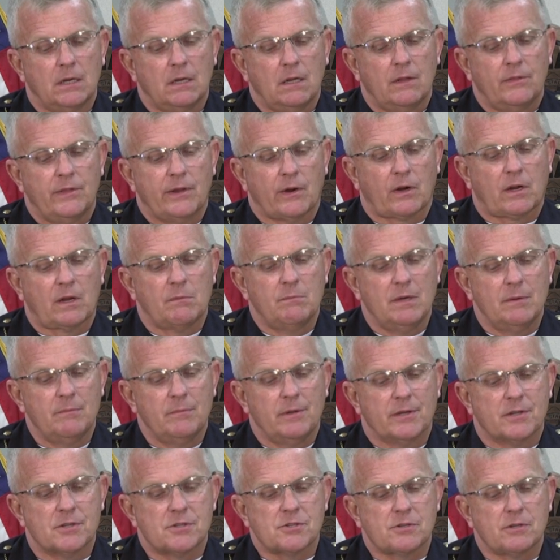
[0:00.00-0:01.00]
Their
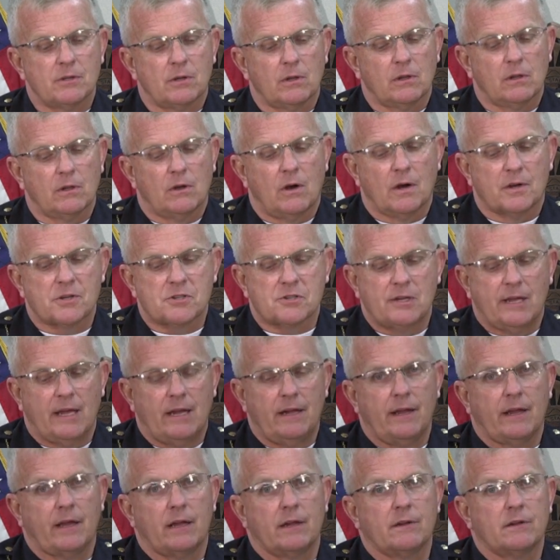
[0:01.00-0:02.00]
commitment is still
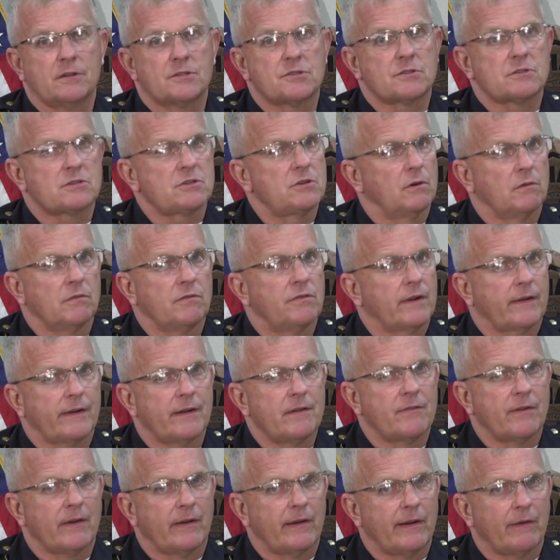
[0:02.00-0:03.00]
longstanding, and it's still
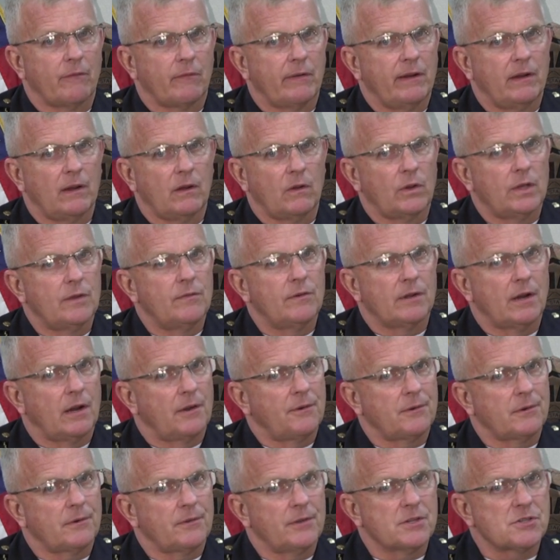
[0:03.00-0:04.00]
very, very real, even
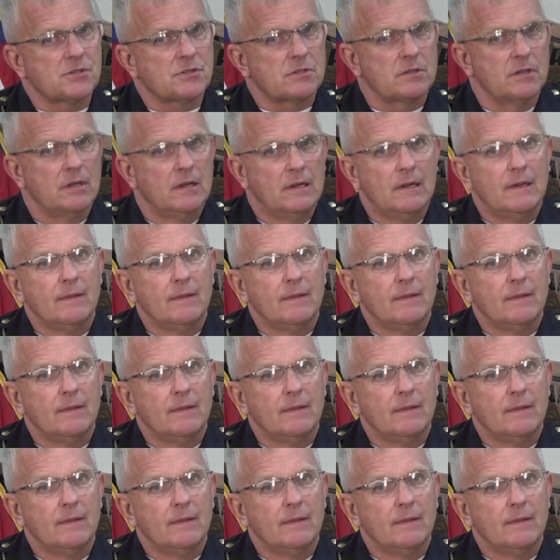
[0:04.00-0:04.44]
under this